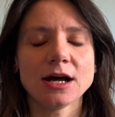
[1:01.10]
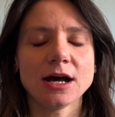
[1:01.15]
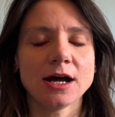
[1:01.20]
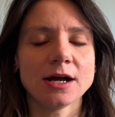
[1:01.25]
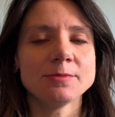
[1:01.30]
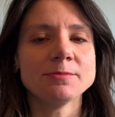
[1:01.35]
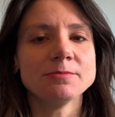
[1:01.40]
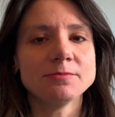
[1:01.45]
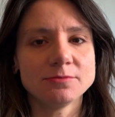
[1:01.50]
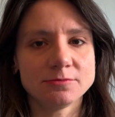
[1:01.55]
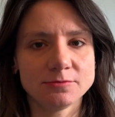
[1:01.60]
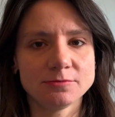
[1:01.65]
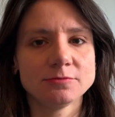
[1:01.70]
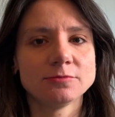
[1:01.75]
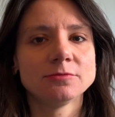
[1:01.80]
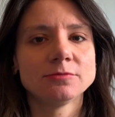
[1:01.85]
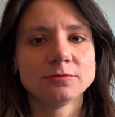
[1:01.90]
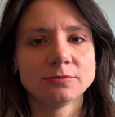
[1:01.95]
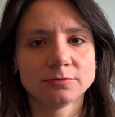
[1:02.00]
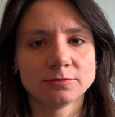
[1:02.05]
I'm
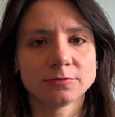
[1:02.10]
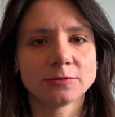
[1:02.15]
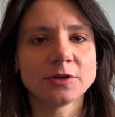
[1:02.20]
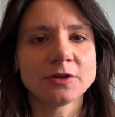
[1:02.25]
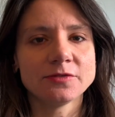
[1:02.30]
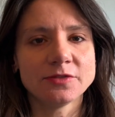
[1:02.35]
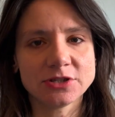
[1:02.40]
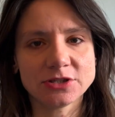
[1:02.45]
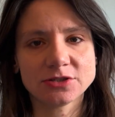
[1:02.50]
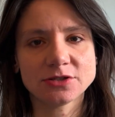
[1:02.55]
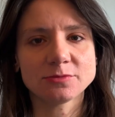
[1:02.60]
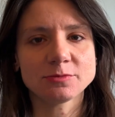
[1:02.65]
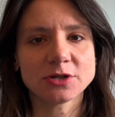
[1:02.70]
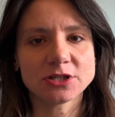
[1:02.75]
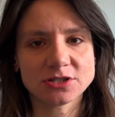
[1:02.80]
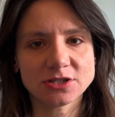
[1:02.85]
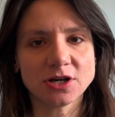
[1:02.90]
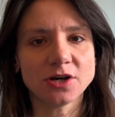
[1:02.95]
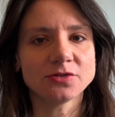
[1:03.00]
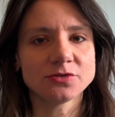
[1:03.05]
convincing
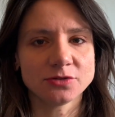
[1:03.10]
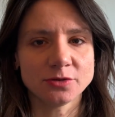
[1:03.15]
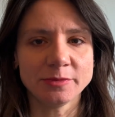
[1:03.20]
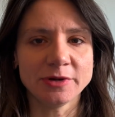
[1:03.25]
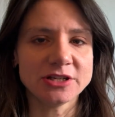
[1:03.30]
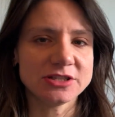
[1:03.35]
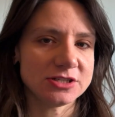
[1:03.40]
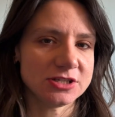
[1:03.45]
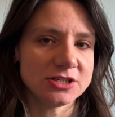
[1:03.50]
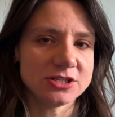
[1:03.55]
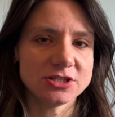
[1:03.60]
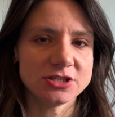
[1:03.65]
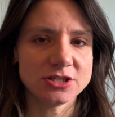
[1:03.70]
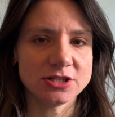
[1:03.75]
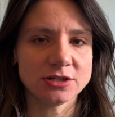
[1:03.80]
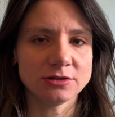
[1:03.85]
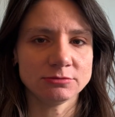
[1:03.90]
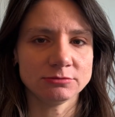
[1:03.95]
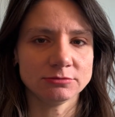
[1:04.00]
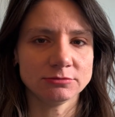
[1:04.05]
myself, so it makes it easier.